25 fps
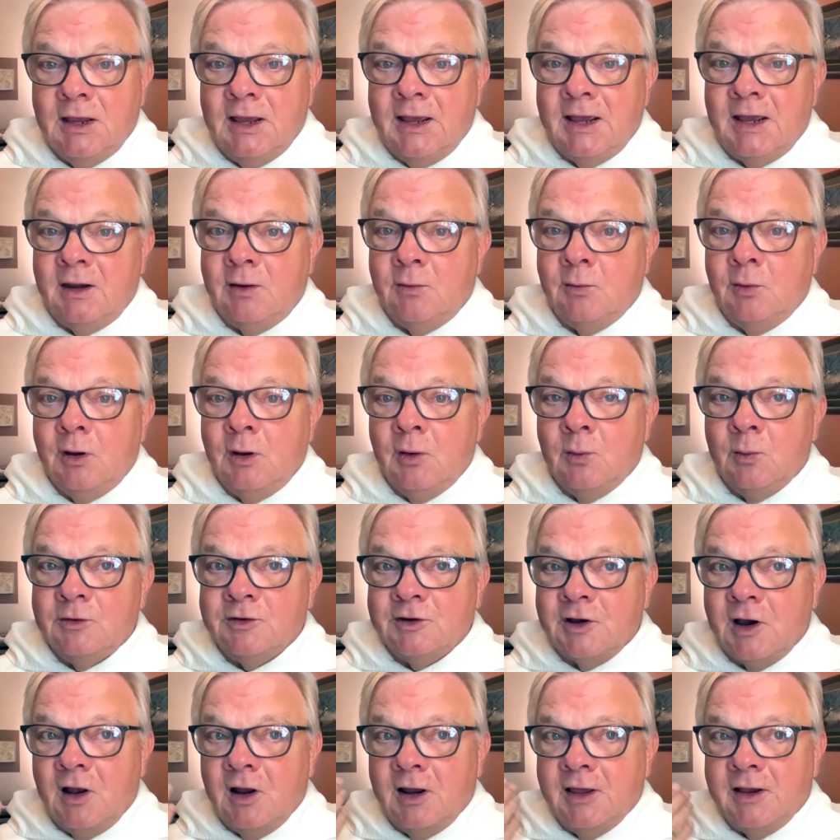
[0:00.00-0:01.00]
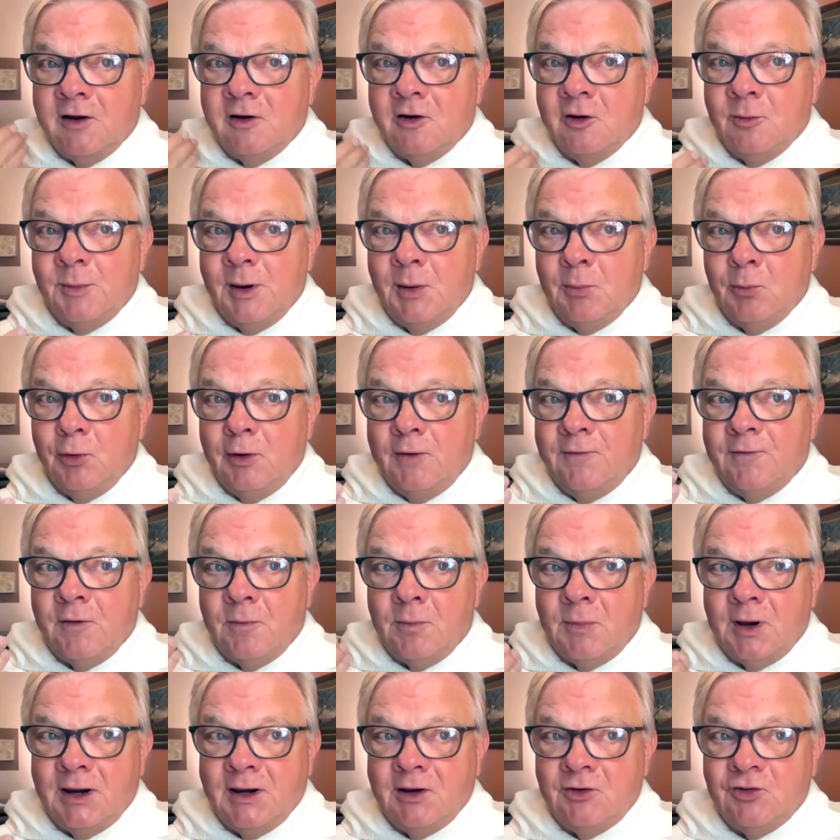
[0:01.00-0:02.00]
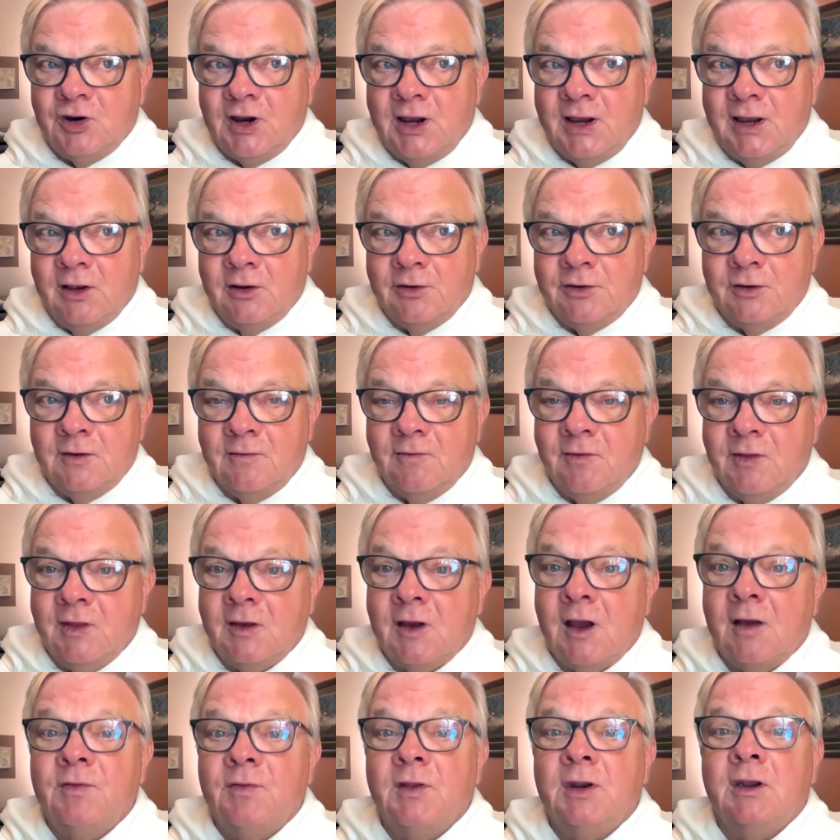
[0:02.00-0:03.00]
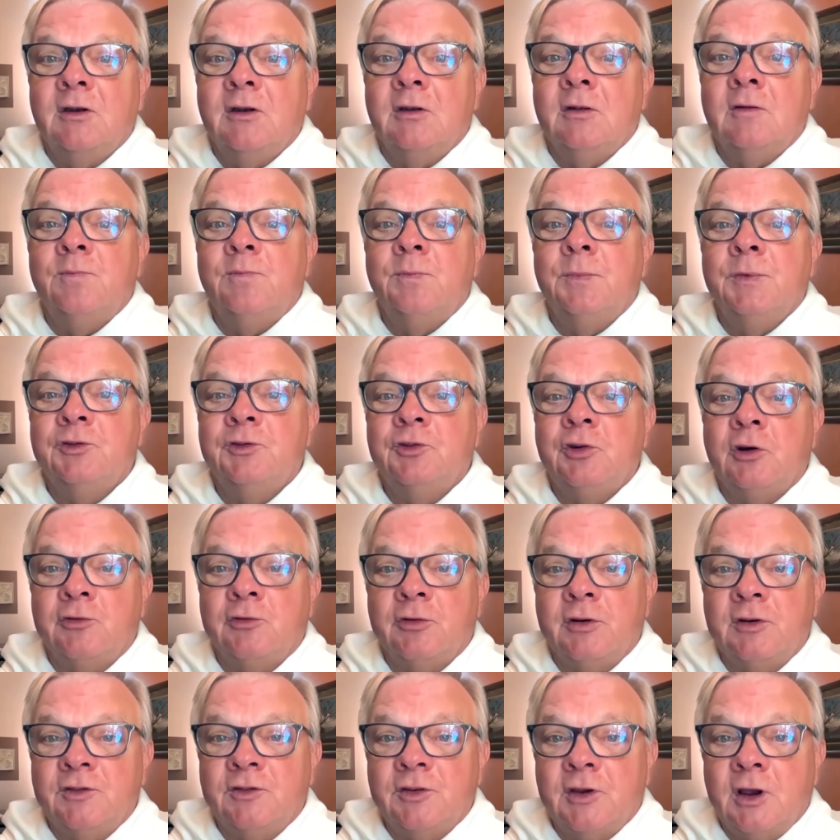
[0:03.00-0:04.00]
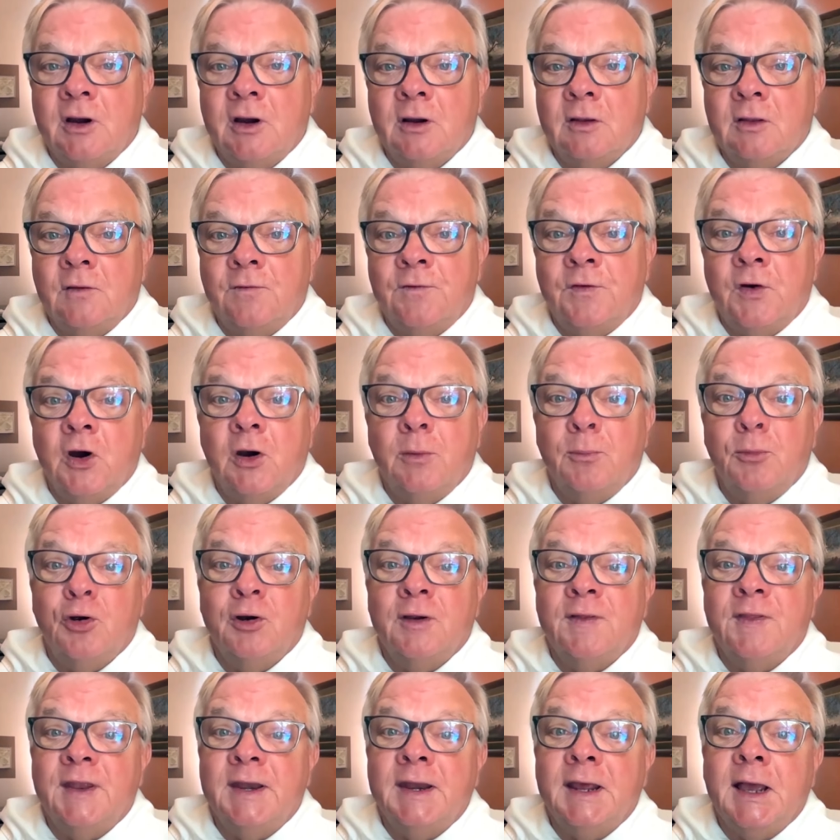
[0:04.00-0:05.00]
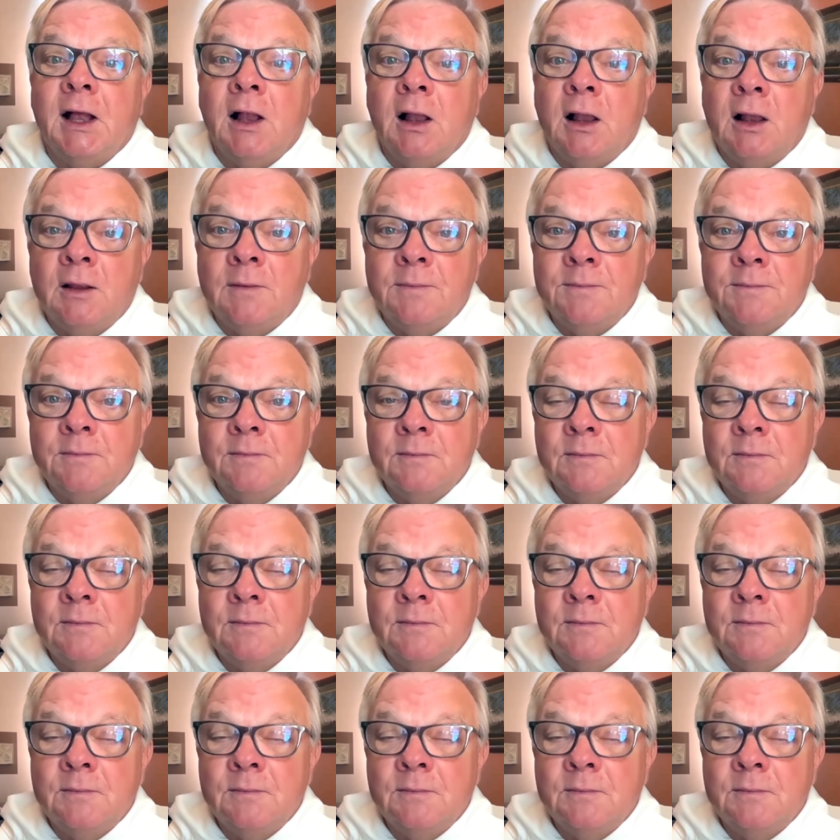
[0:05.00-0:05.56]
and was calling on a memory from my childhood of the little children's song, The Farmer and the Dell.